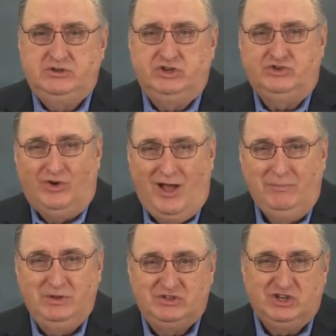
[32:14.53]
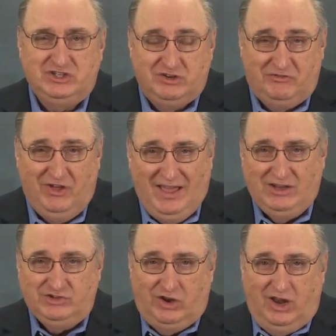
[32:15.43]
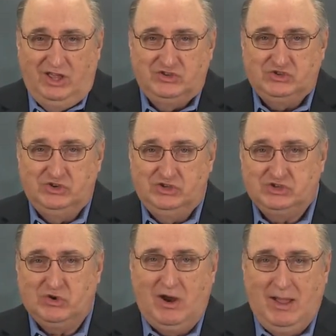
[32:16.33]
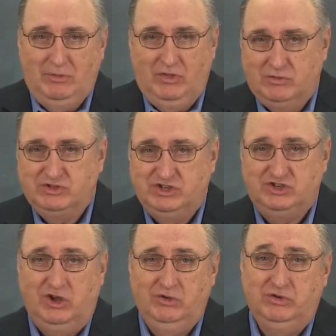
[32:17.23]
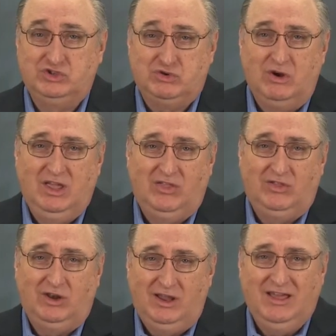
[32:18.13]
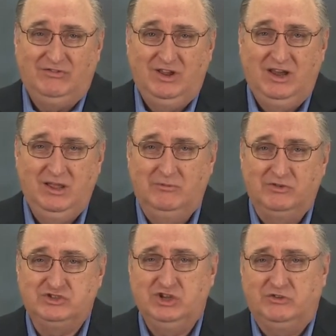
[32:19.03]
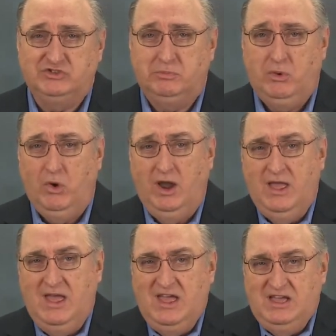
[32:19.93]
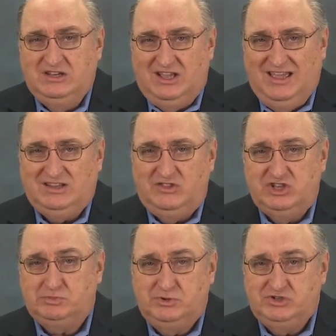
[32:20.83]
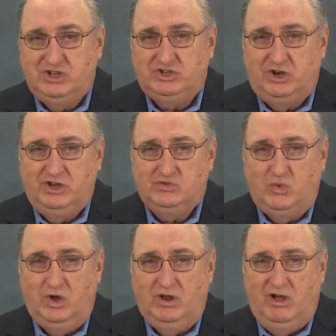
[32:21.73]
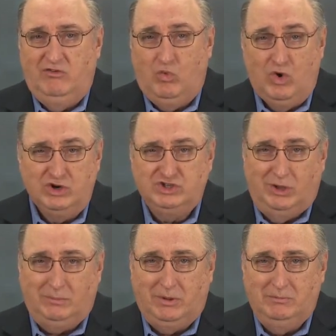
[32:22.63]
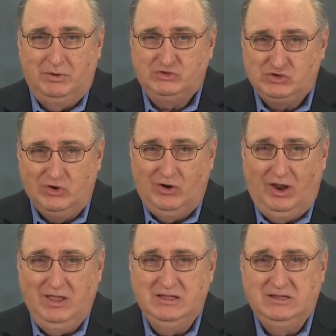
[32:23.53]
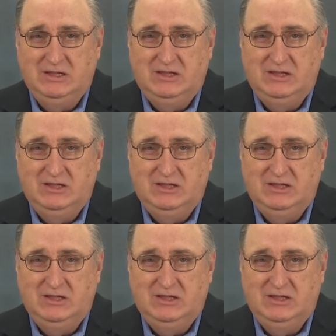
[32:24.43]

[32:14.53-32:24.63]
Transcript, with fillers: To drop in such a fashion is to describe that there was just no strength left in him for self support. To get to this position is one of worship, most certainly.